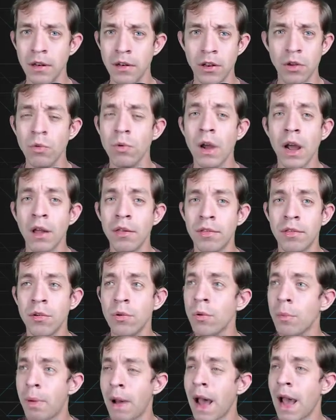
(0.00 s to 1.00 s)
Do you guys do
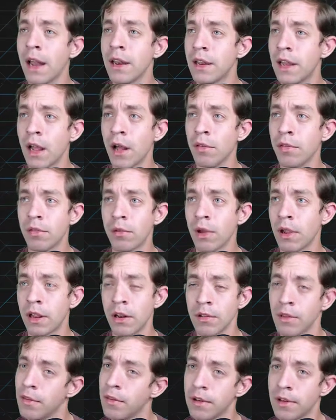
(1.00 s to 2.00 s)
a podcast so I can
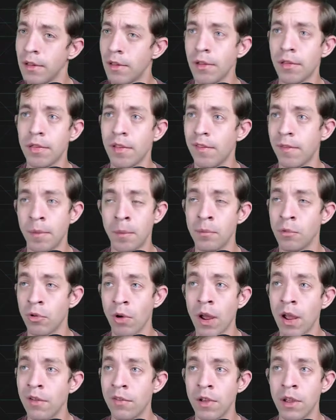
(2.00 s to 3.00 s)
listen to this if I'm
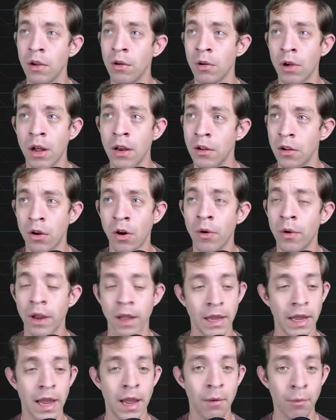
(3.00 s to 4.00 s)
driving or on the go and I
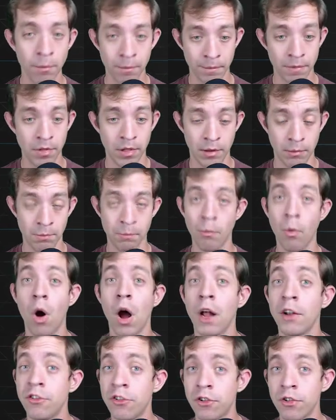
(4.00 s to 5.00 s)
can't
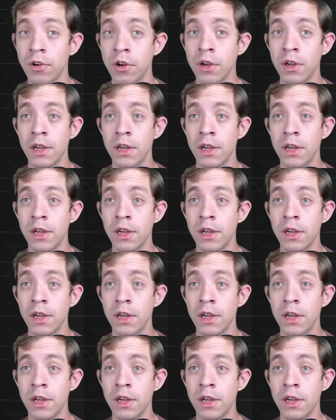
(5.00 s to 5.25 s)
watch?